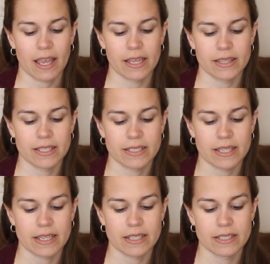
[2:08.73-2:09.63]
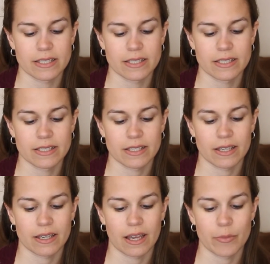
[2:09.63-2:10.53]
And this is,
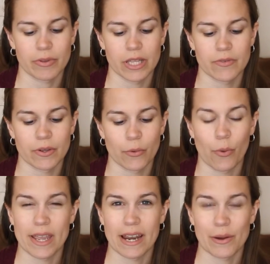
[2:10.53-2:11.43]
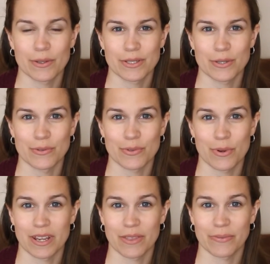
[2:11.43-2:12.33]
I believe it weighed out to
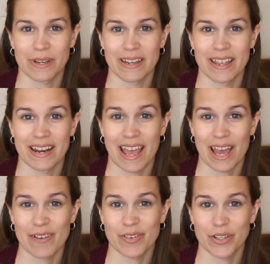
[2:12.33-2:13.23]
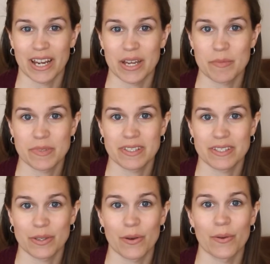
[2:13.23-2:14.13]
23 and a half grams.
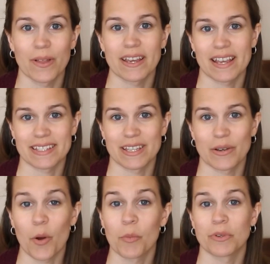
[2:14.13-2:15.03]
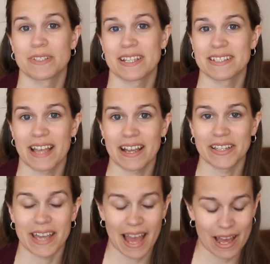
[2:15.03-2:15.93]
So, like I said, almost
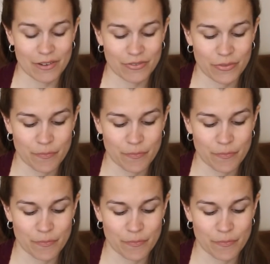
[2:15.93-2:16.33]
exactly half.